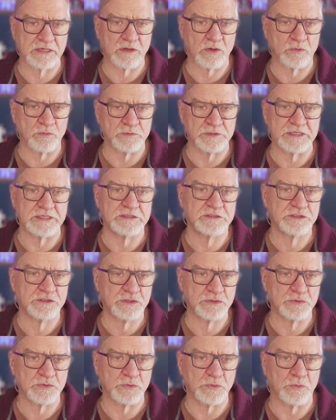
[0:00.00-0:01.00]
only
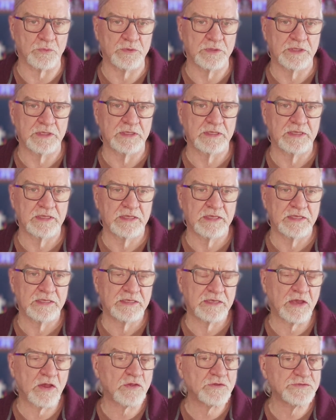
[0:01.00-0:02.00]
2.
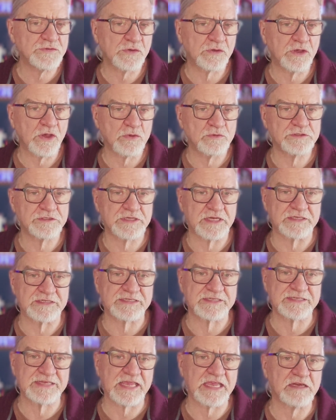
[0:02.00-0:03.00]
He also coached at
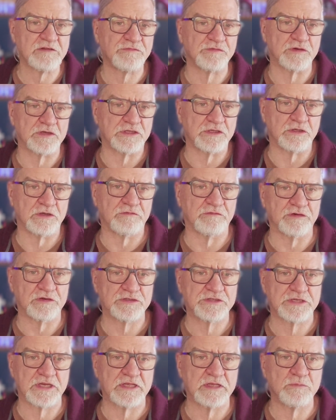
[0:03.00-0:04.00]
Stanford
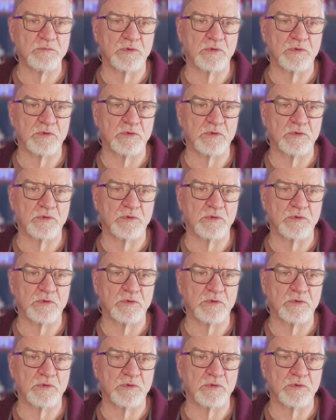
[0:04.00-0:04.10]
University,